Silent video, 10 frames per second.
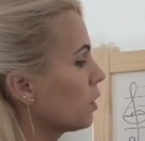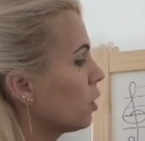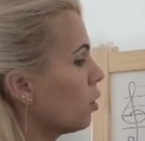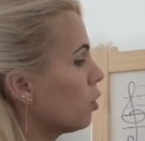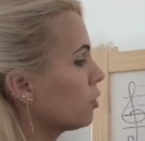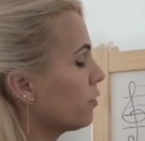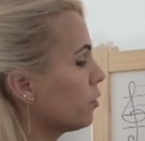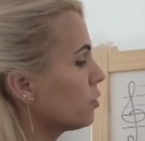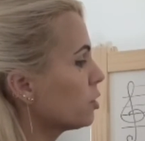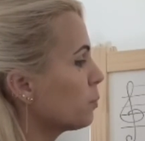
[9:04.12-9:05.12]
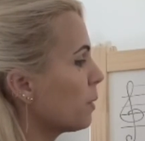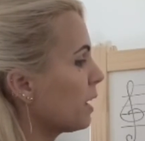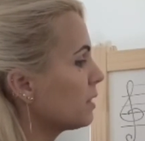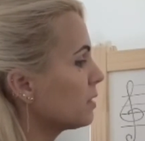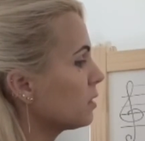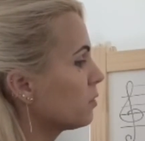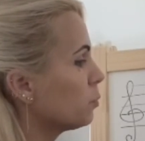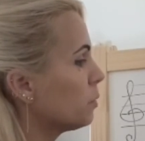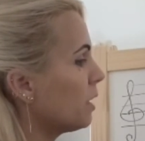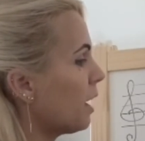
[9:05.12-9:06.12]
On your first space it will
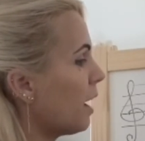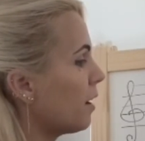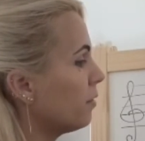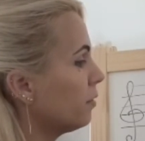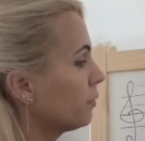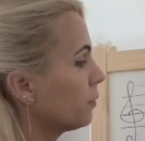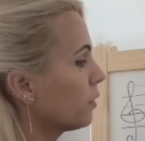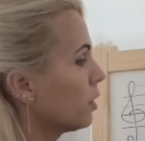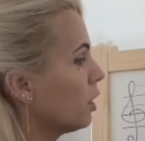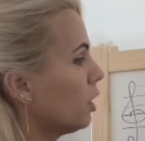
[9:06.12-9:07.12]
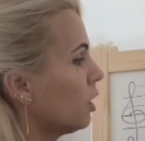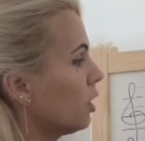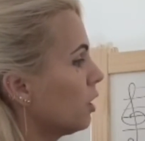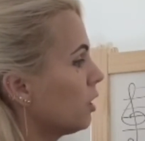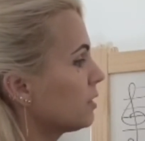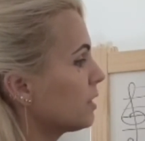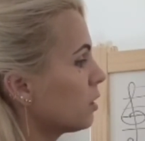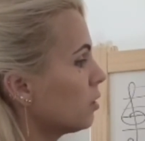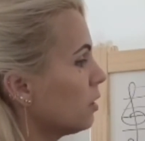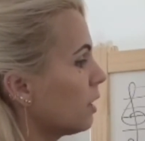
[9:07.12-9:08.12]
be F.
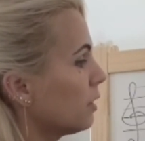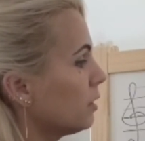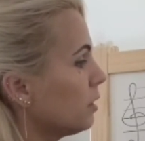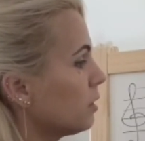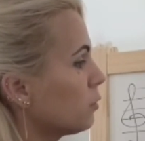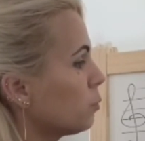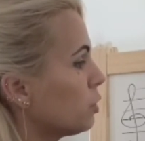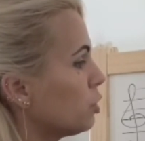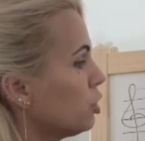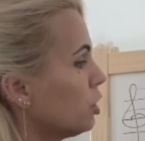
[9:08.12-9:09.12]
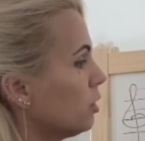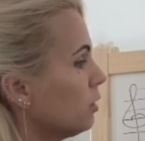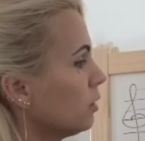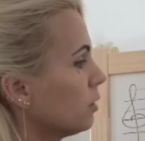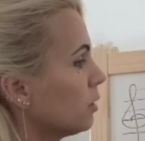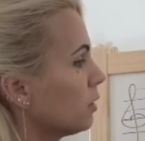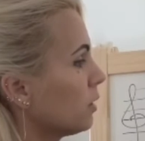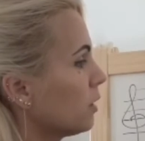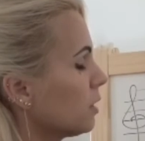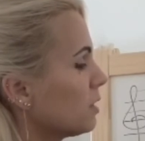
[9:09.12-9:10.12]
Second line it will be G.
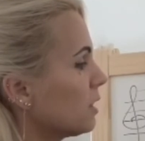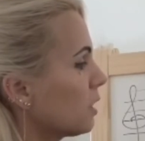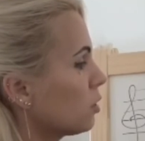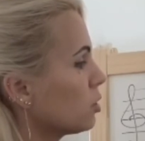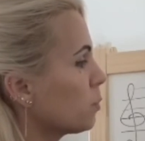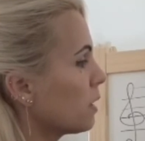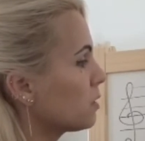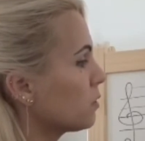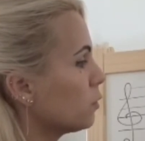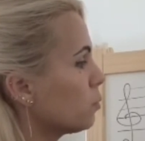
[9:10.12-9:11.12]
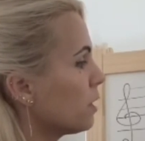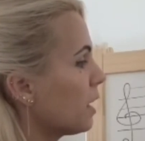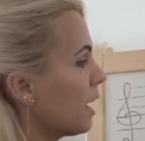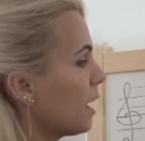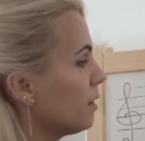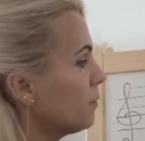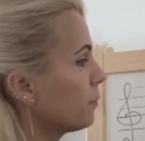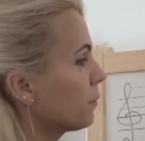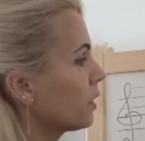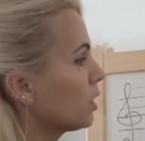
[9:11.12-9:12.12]
Second space will be A.
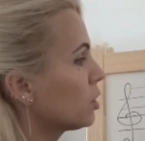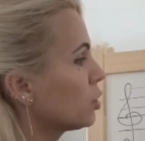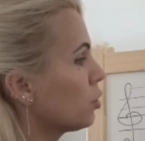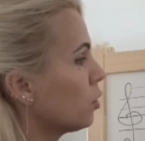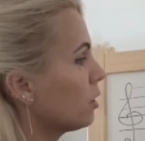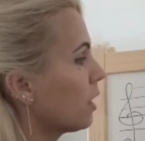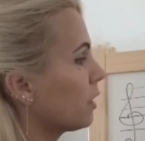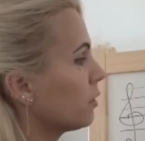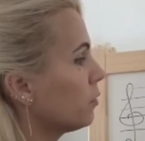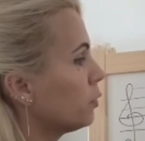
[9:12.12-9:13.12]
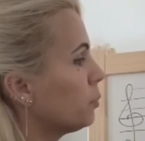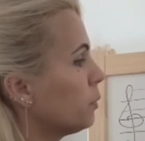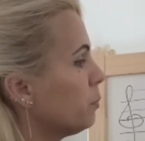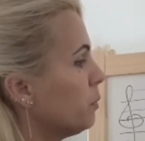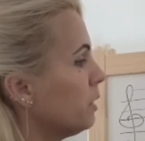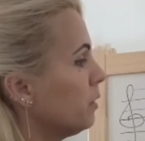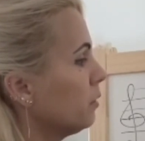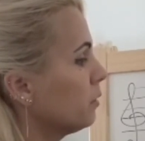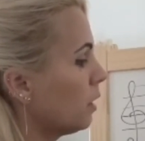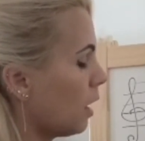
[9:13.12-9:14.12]
Third line will be B.
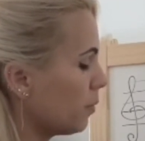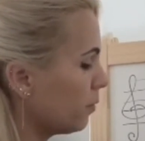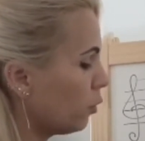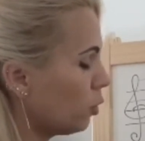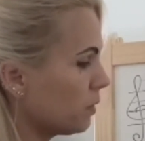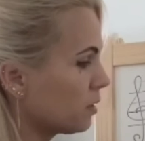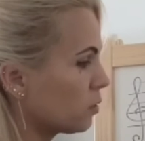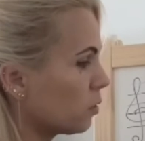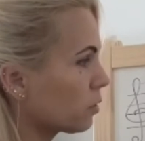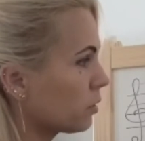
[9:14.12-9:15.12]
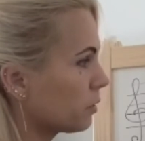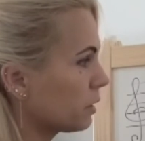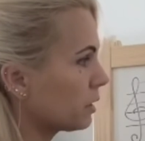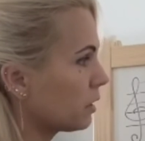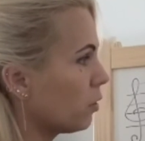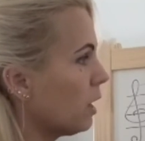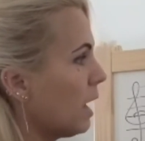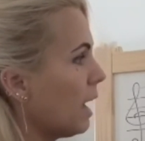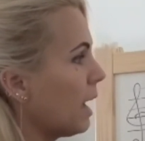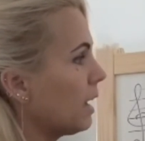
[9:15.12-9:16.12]
I'm following this order right now.
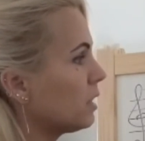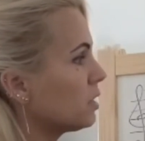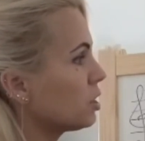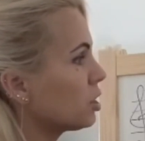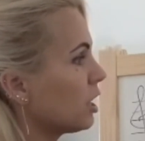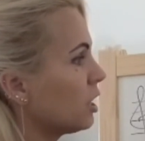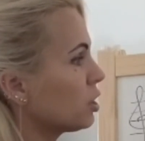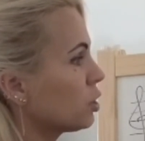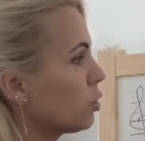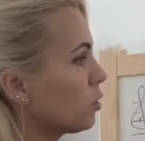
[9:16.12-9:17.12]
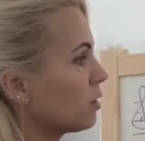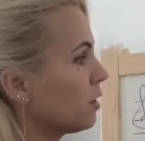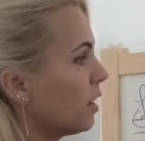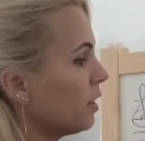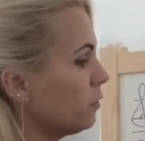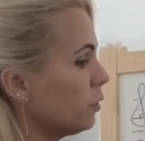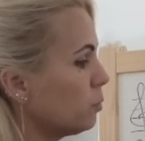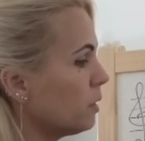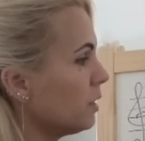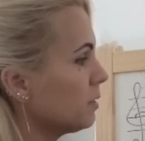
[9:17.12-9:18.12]
And third line will
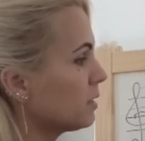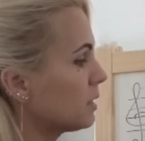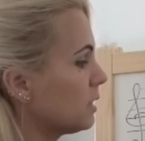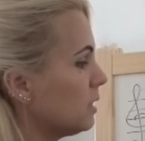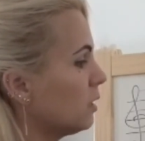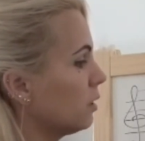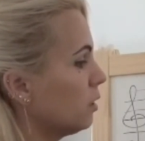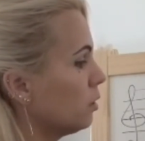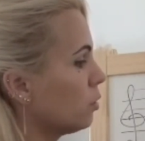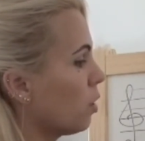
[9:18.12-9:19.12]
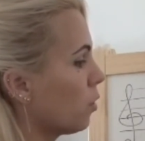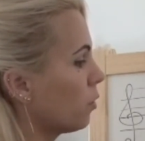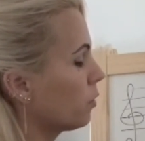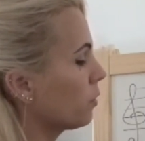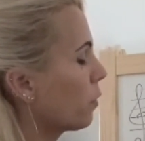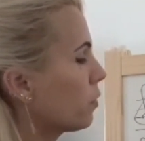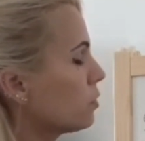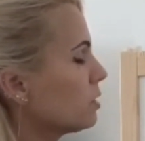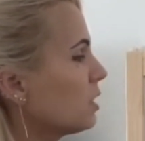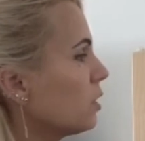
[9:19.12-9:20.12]
be C. Here you go. So
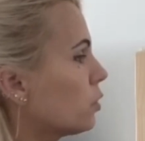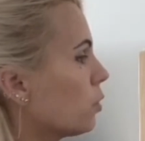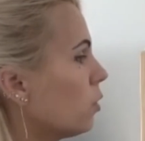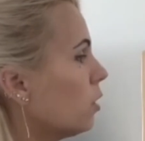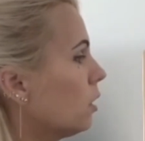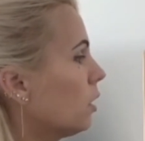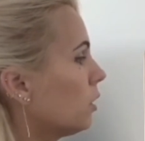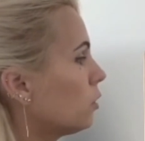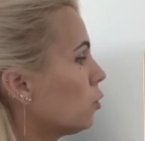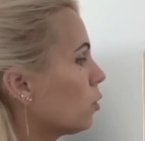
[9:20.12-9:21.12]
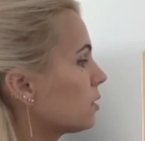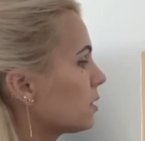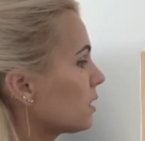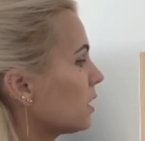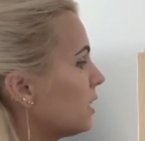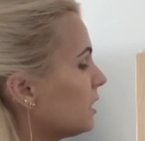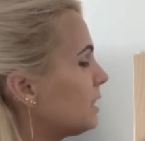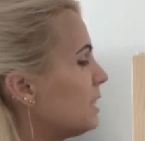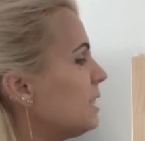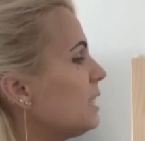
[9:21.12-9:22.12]
those are your notes
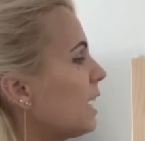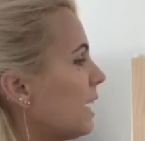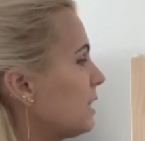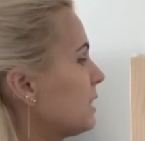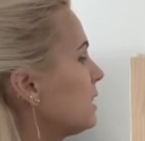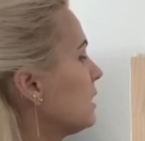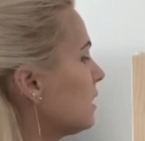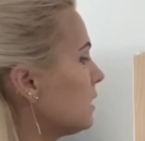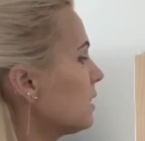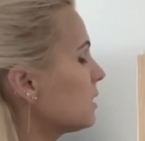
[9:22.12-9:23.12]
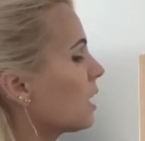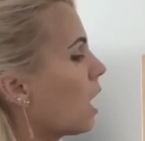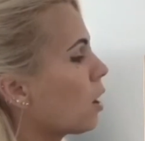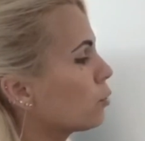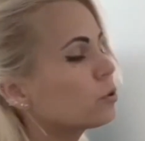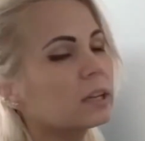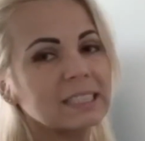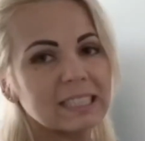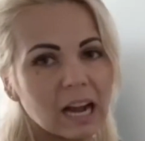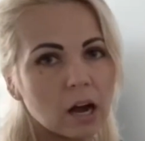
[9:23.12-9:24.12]
D and C. This is how you
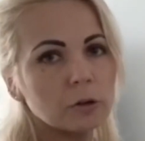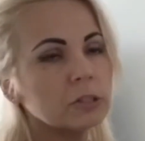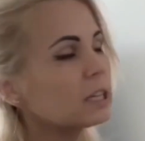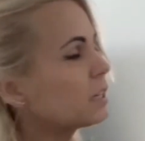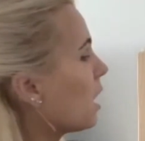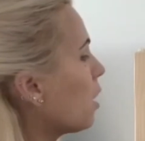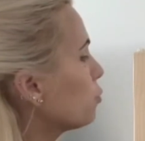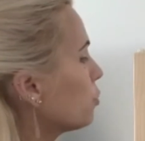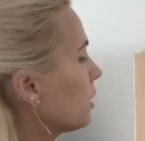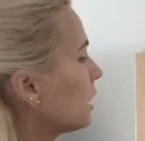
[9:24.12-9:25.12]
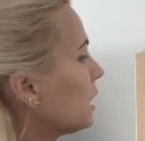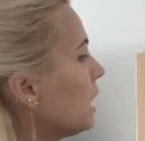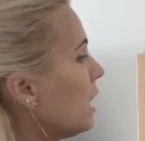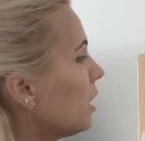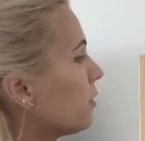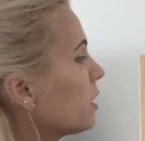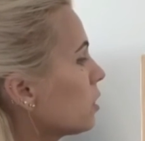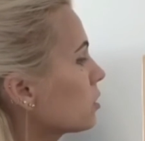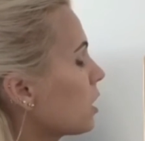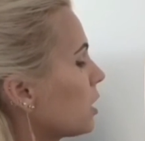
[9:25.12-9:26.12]
can count and how you can
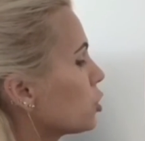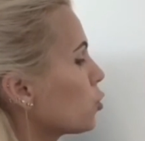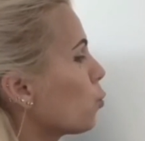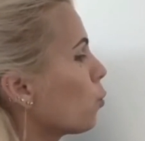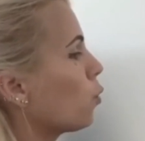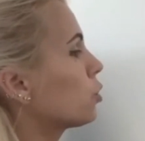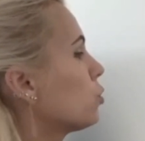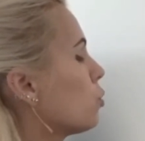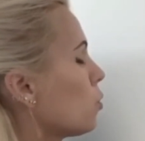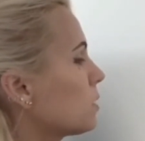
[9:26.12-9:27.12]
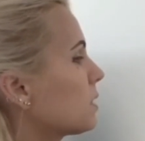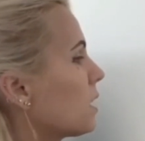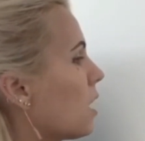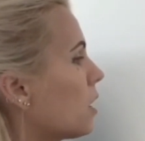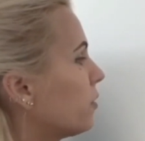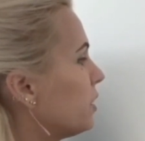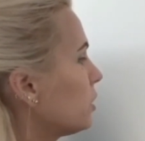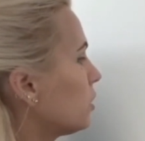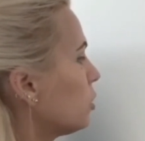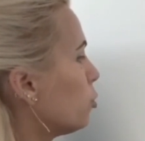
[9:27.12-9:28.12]
recognize what notes are
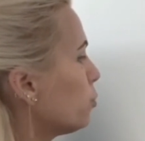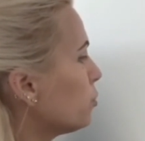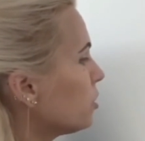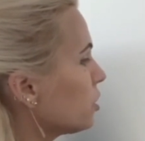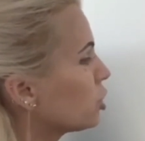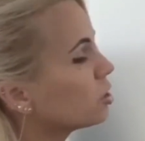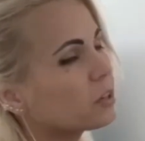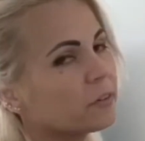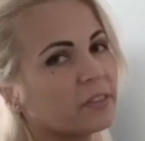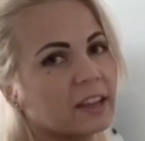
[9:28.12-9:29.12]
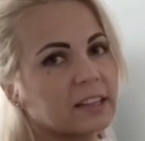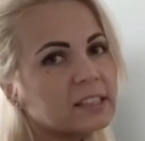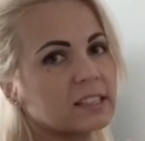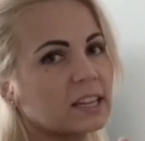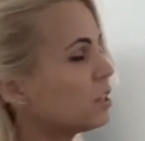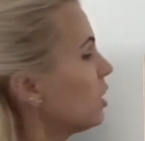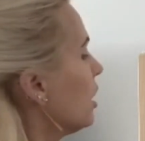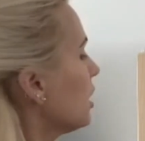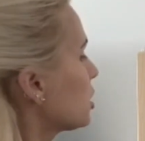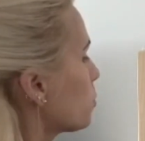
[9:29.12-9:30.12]
written in your music sheet if there is any
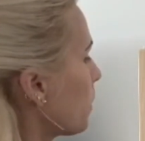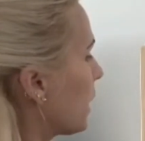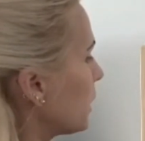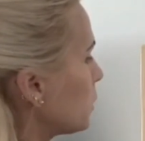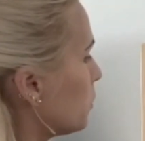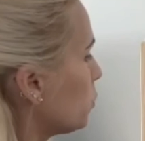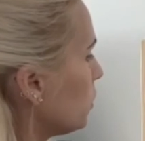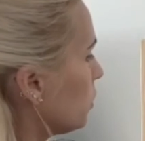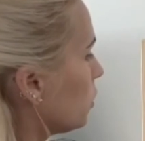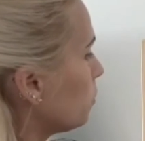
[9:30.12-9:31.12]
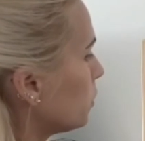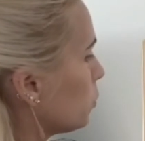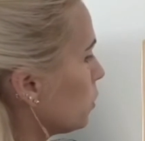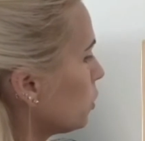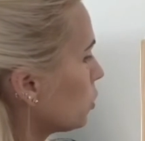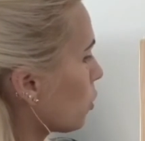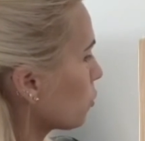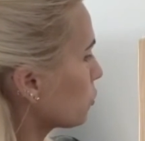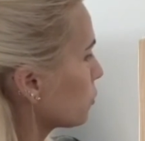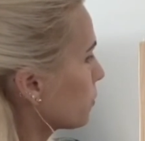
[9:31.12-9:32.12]
space between your
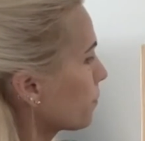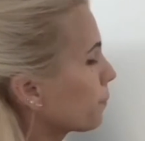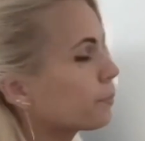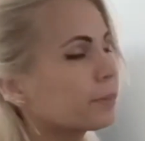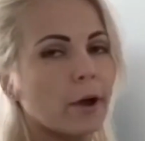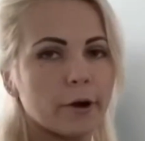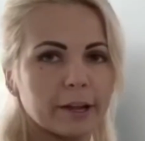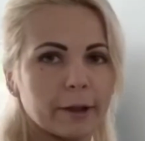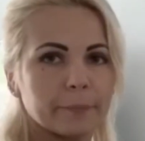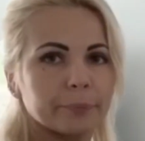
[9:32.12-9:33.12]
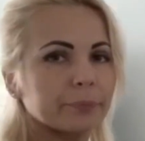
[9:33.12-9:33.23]
notes. Okay.